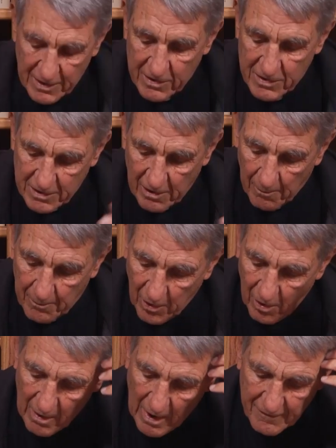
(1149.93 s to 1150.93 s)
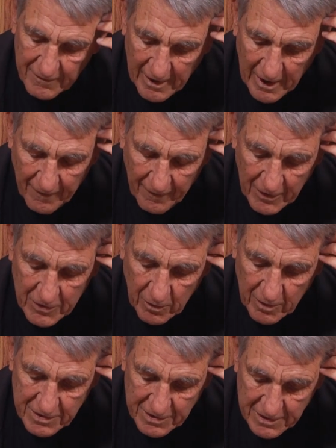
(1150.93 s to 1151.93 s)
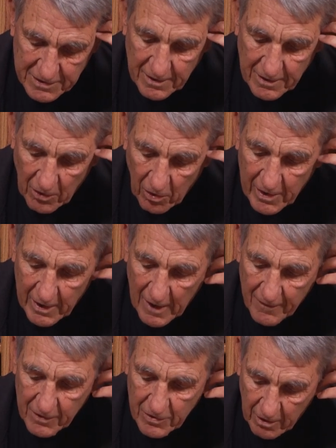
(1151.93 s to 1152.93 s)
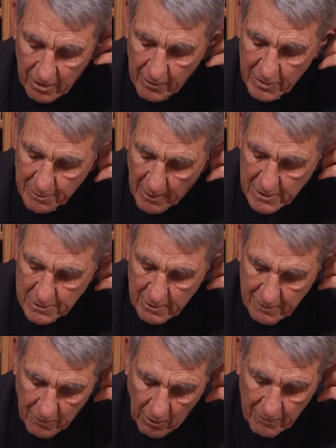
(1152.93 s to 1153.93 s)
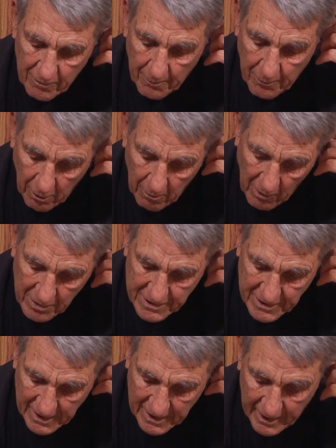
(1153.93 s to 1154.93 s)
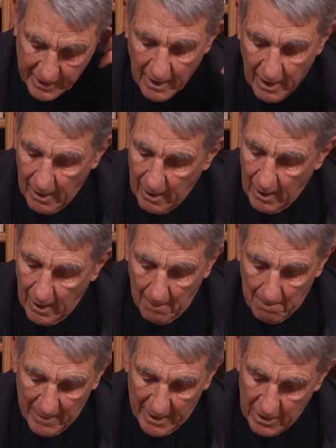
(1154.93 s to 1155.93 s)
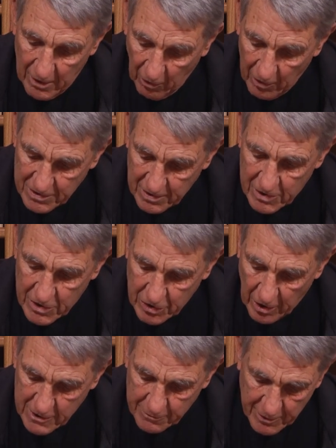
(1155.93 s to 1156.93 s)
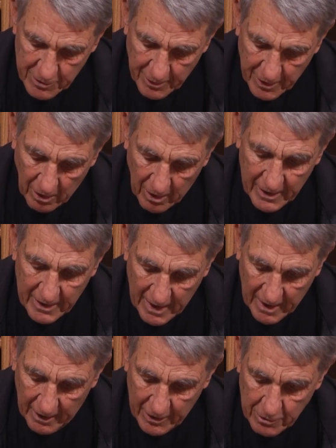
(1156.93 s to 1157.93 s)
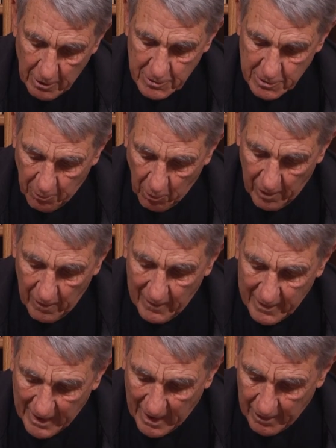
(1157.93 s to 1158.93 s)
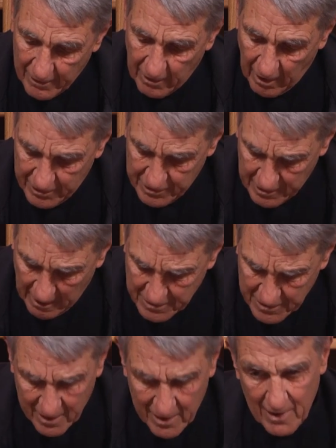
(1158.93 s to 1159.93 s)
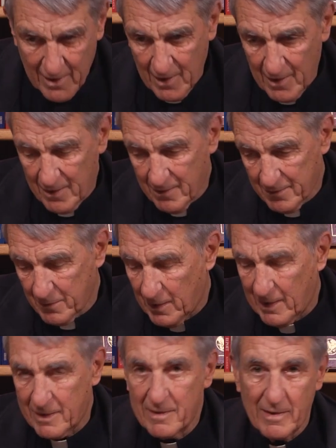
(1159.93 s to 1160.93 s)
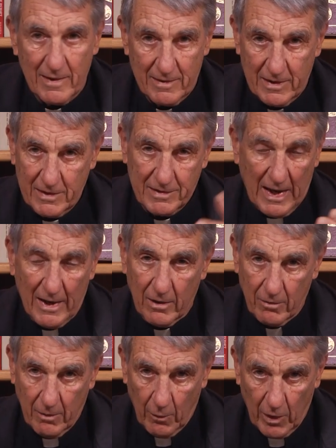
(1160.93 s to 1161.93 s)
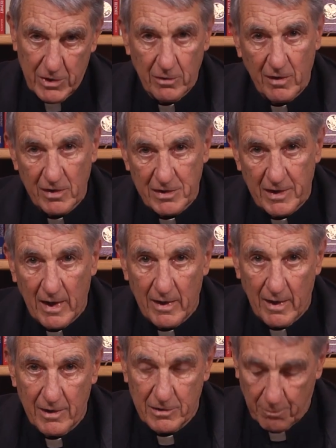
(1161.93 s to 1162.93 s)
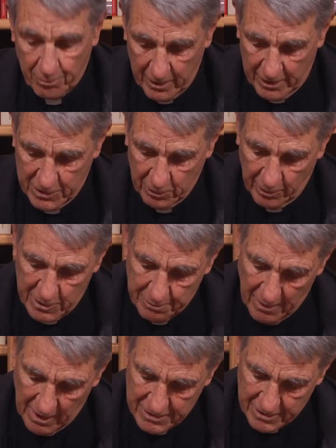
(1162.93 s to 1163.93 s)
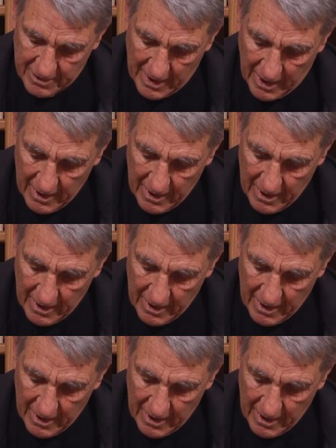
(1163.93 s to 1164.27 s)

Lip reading: said, still, pro-life Catholics who insisted that no Catholics could responsibly vote for a pro-abortion candidate made no such judgments regarding candidates who supported the legality of contraception. Well, what you just said is the response to that.